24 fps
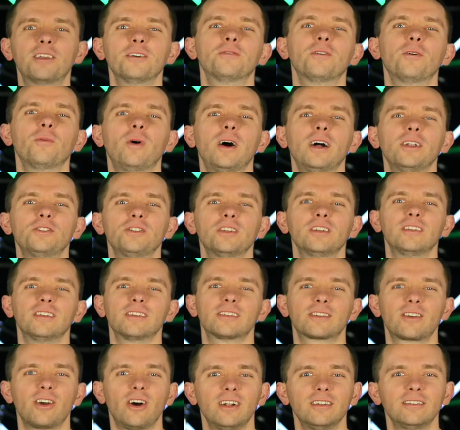you for watching
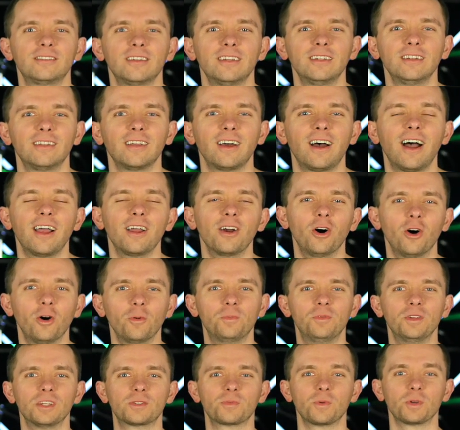this content. I
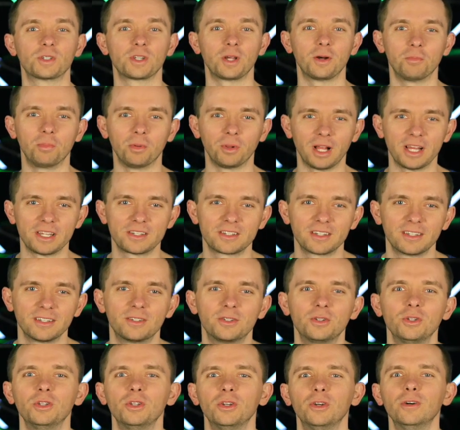hope this was a blessing
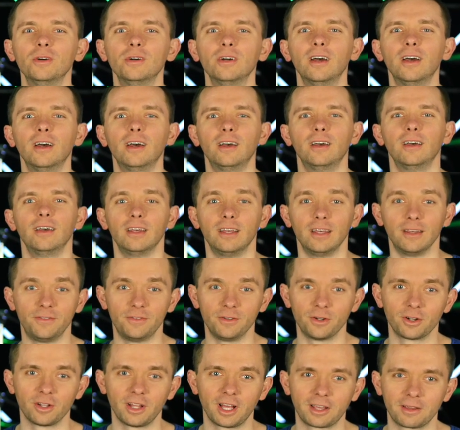to you. If
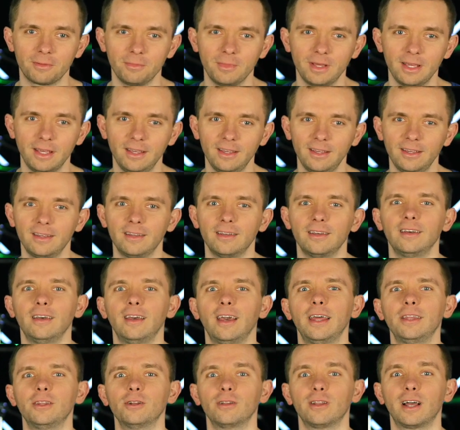you're like me
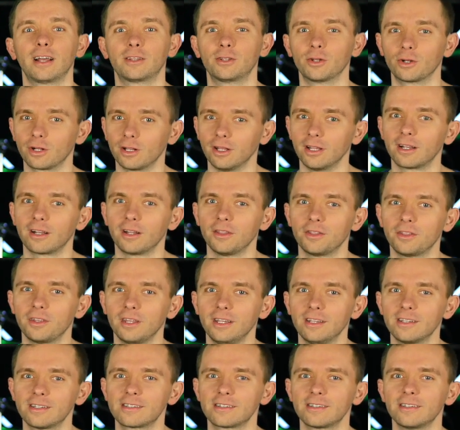and you like to click on
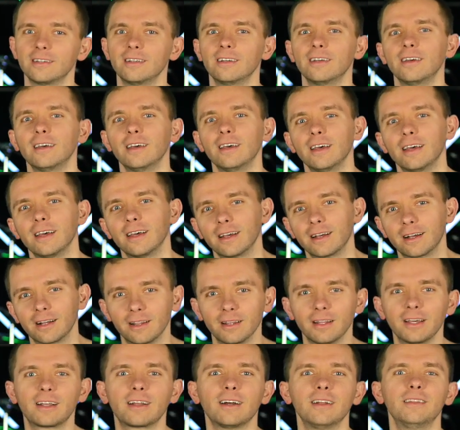things,
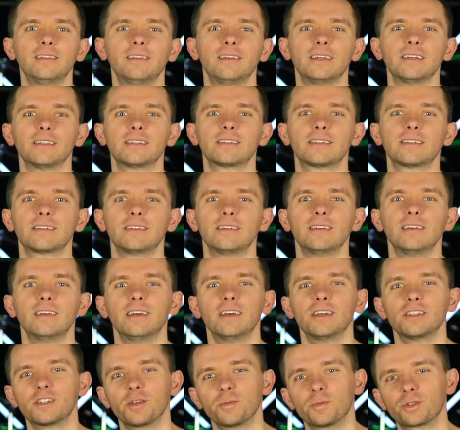click on this,
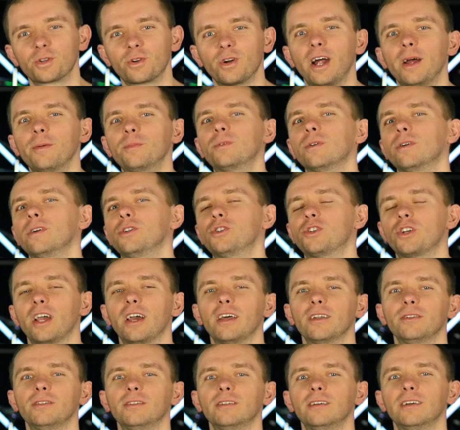subscribe to our
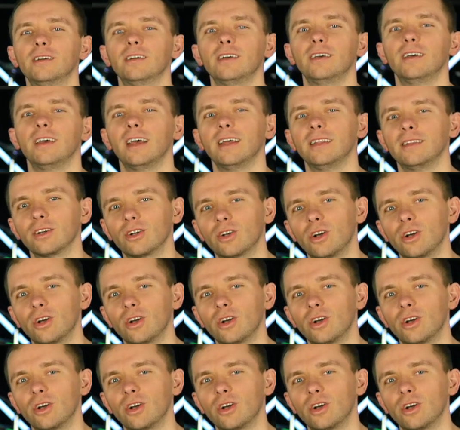channel, and the